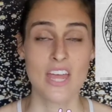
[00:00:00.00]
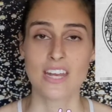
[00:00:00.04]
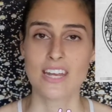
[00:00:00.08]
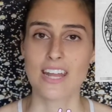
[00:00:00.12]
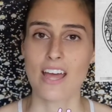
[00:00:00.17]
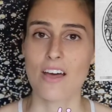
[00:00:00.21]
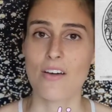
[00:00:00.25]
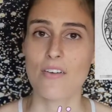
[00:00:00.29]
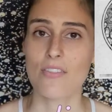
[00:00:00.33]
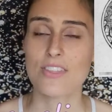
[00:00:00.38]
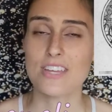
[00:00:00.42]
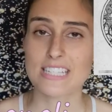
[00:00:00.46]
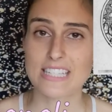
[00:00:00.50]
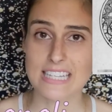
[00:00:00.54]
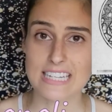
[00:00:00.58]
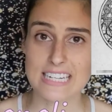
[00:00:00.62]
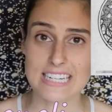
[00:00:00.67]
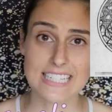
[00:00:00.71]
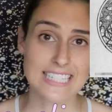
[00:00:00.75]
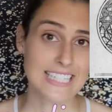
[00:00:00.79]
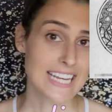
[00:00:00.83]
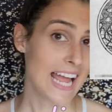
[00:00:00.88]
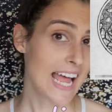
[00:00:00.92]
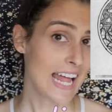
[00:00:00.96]
Now, this in
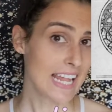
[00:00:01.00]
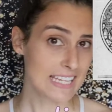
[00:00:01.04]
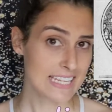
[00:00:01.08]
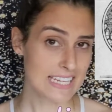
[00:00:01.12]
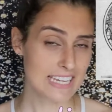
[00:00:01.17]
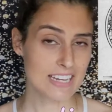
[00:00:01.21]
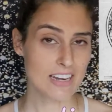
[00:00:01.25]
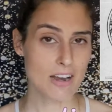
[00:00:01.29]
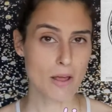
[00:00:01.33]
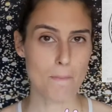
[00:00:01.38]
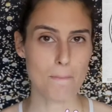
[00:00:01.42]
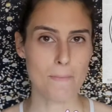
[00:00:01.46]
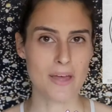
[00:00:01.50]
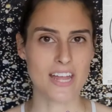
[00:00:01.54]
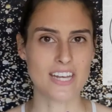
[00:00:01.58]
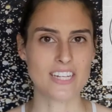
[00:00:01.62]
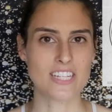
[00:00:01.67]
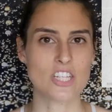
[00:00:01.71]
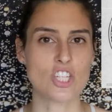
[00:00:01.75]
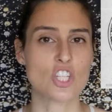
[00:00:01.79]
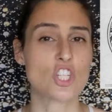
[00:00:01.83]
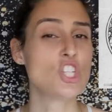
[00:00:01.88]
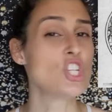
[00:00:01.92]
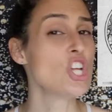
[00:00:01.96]
Italian
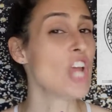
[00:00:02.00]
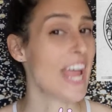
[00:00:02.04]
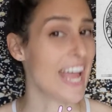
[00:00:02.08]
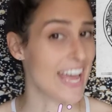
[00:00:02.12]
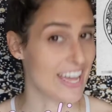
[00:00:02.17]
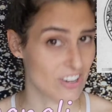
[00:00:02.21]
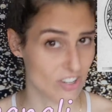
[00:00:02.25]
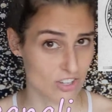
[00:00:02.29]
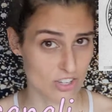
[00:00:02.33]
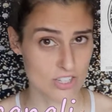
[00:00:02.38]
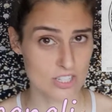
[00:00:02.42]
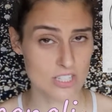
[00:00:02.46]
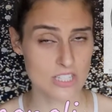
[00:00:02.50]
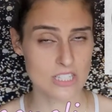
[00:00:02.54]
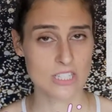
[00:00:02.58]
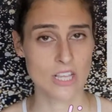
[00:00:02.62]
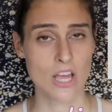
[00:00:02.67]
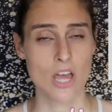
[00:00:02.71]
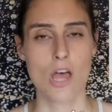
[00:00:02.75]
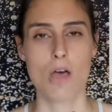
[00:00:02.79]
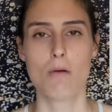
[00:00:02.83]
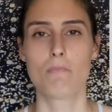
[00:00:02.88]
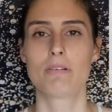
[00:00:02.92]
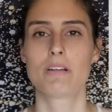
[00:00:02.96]
meant channels,
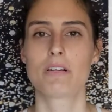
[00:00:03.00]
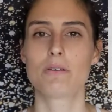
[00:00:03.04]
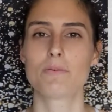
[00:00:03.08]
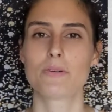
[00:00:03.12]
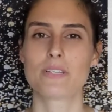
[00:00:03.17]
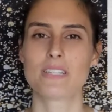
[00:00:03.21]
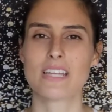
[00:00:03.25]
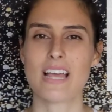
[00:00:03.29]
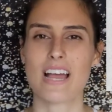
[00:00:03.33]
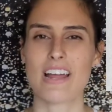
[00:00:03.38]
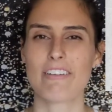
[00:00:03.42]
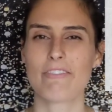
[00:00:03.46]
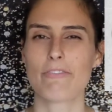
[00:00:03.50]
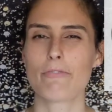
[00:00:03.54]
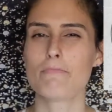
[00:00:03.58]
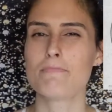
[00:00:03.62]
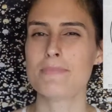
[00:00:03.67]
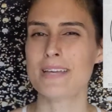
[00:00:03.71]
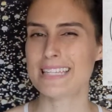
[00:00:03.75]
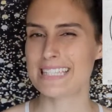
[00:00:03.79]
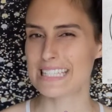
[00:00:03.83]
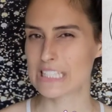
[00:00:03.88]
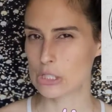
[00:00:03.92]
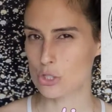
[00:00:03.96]
but it was kind of
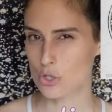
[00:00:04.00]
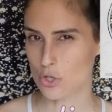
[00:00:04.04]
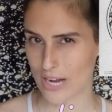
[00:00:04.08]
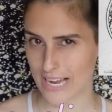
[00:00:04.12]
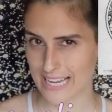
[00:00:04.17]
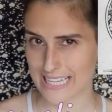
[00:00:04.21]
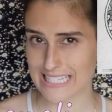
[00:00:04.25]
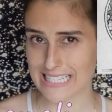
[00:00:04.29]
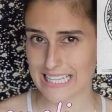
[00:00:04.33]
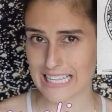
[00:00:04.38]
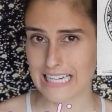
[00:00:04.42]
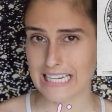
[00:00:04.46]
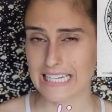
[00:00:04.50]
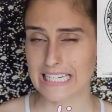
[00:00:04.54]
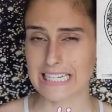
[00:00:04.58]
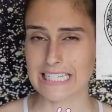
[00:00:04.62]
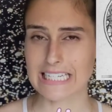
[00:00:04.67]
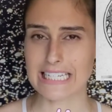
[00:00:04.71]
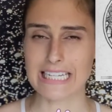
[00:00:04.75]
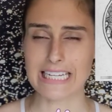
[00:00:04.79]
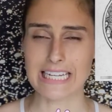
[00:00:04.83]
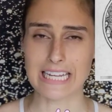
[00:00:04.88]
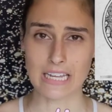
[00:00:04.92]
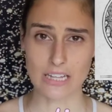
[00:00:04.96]
mistranslated
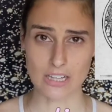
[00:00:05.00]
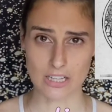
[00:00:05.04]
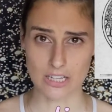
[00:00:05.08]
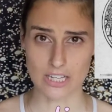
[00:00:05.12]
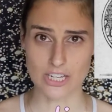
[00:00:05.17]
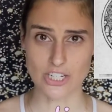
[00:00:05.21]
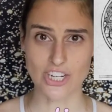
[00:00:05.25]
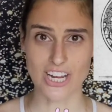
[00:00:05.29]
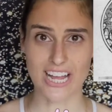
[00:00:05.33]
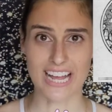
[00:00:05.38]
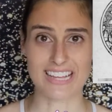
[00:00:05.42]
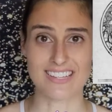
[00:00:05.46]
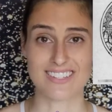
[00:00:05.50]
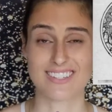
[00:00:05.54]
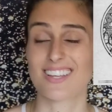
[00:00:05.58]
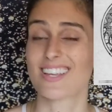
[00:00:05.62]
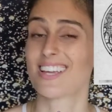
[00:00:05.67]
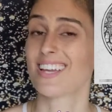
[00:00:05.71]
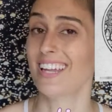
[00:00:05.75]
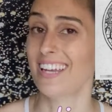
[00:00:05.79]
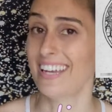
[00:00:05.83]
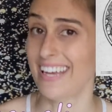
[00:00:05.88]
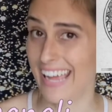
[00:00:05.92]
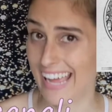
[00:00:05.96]
into English as
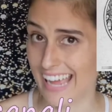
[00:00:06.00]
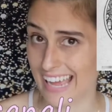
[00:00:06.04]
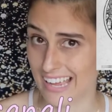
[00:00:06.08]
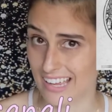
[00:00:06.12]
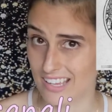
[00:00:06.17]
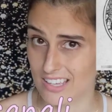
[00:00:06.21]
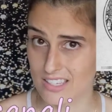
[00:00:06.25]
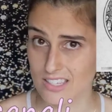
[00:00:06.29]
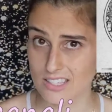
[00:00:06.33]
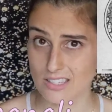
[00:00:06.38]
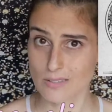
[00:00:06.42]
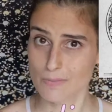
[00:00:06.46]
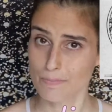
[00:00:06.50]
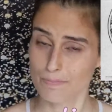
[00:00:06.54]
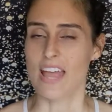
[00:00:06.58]
canals.